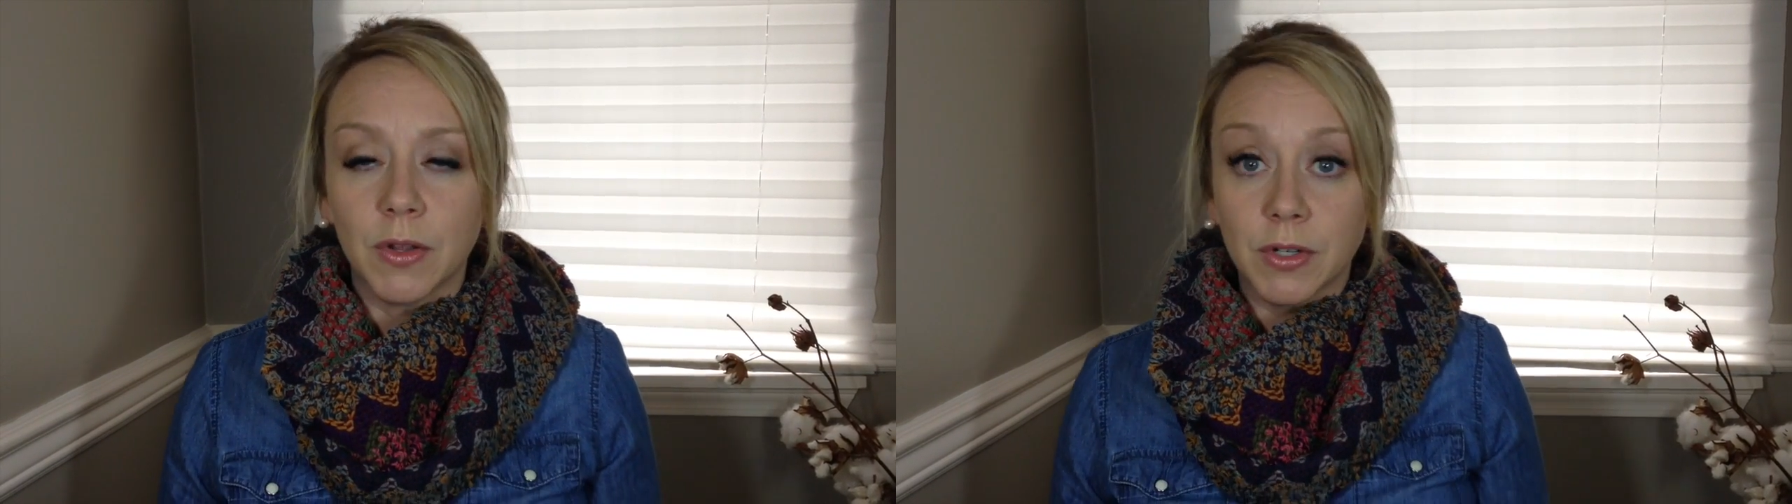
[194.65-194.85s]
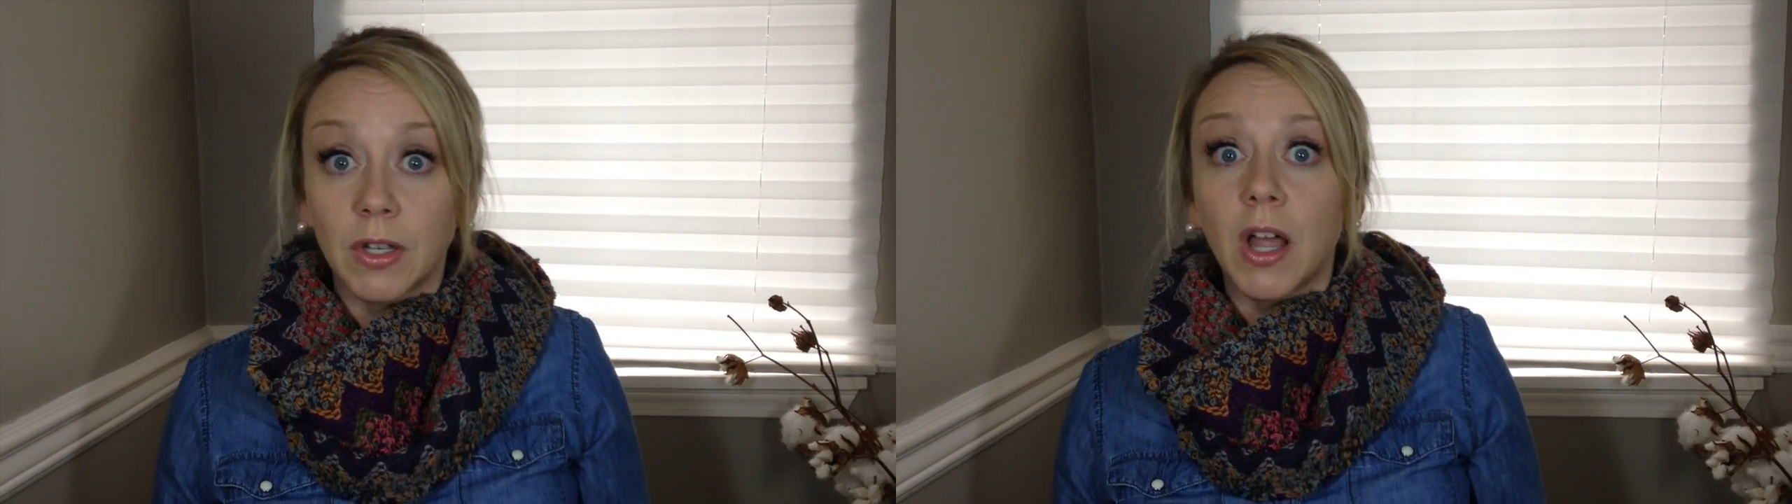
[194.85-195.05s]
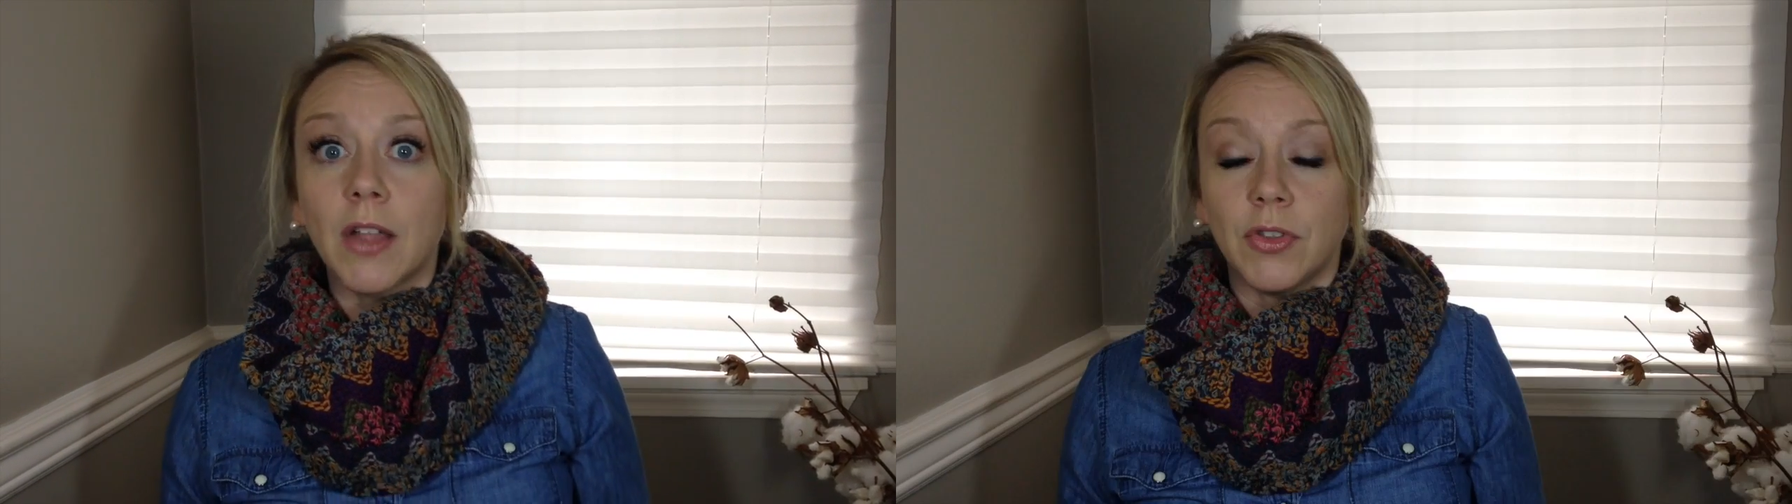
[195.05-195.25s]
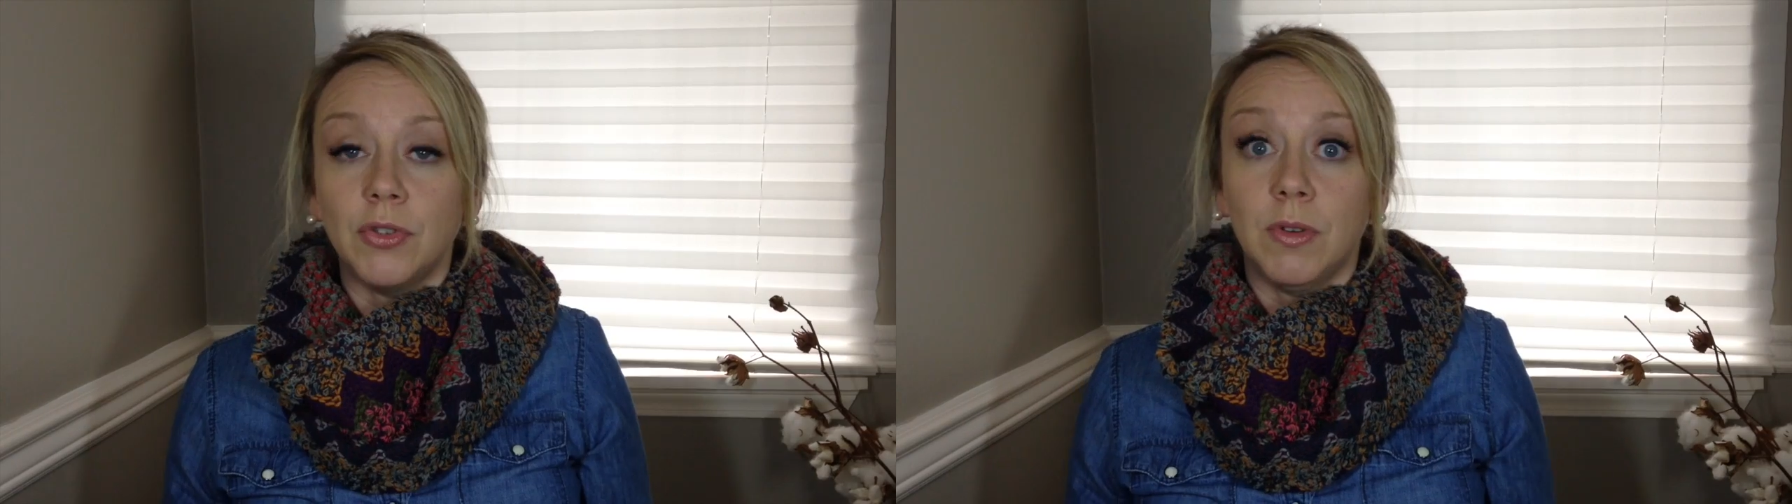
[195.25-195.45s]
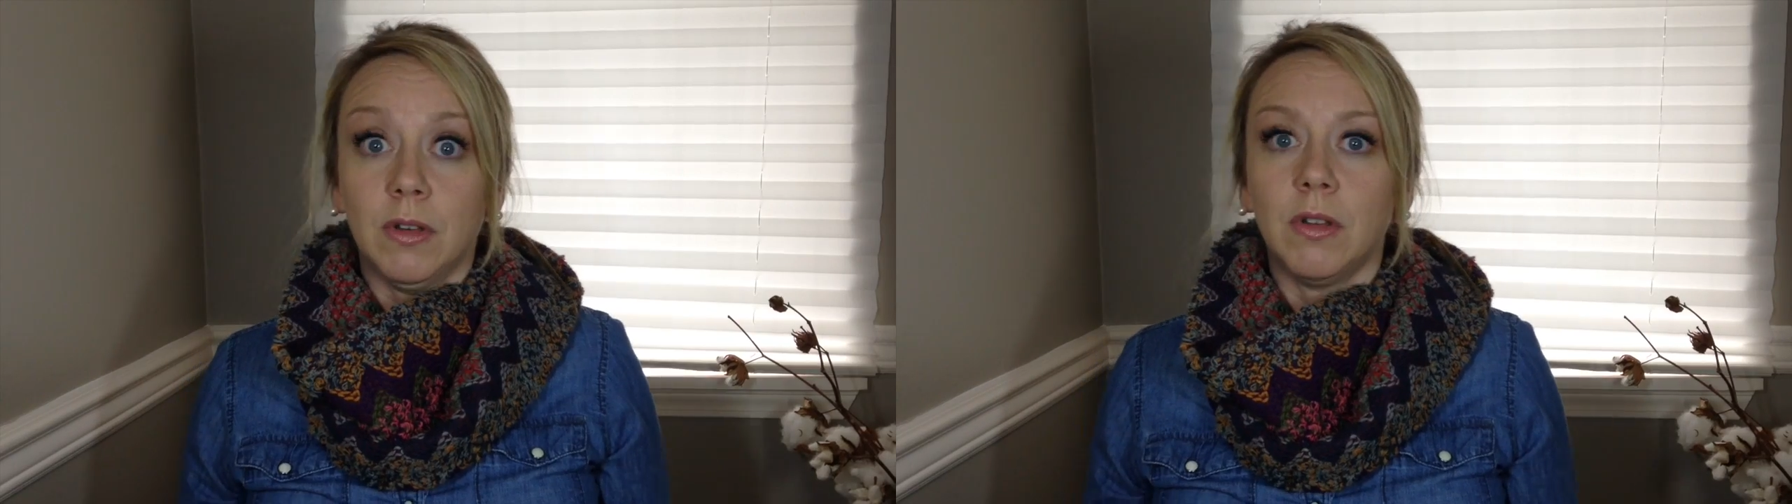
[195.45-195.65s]
there's a lot
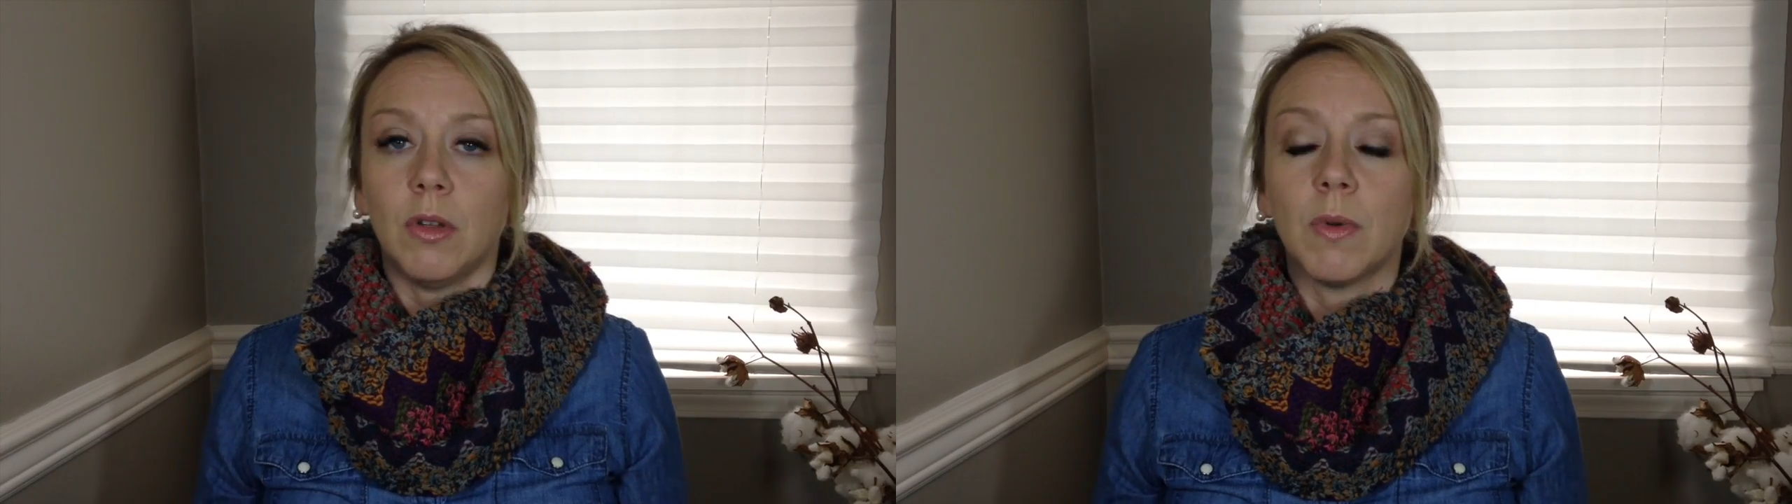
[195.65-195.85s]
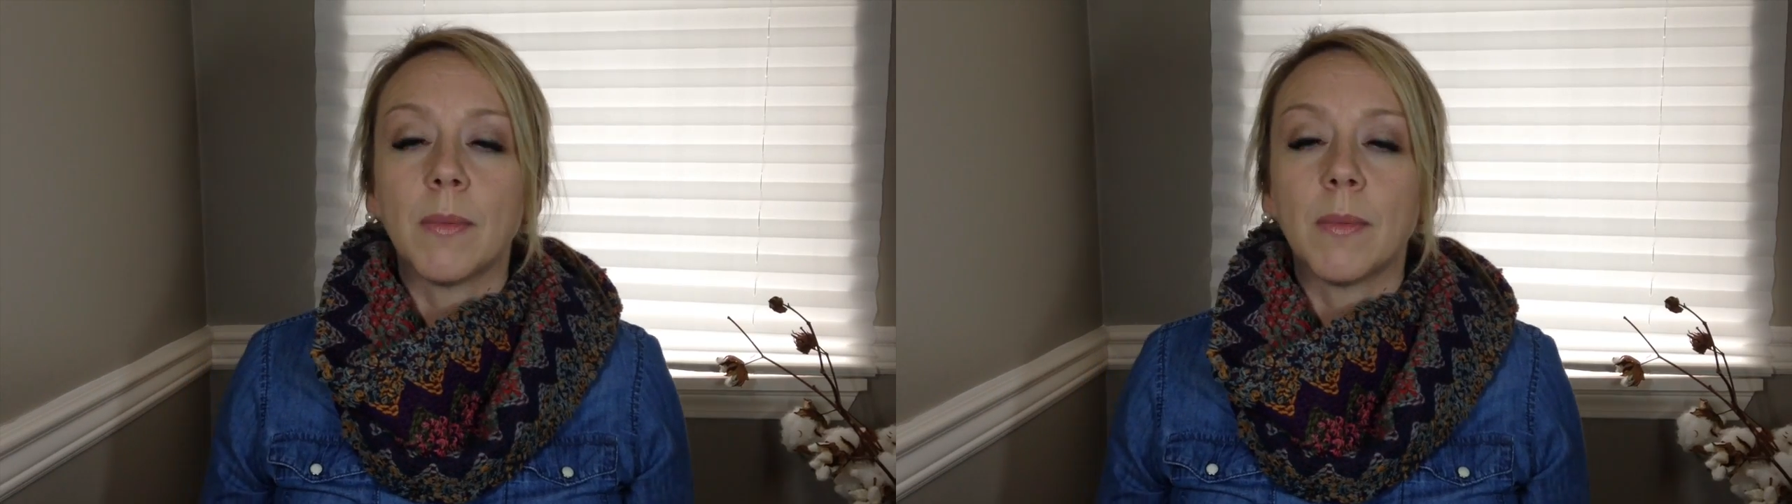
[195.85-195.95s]
that you can do.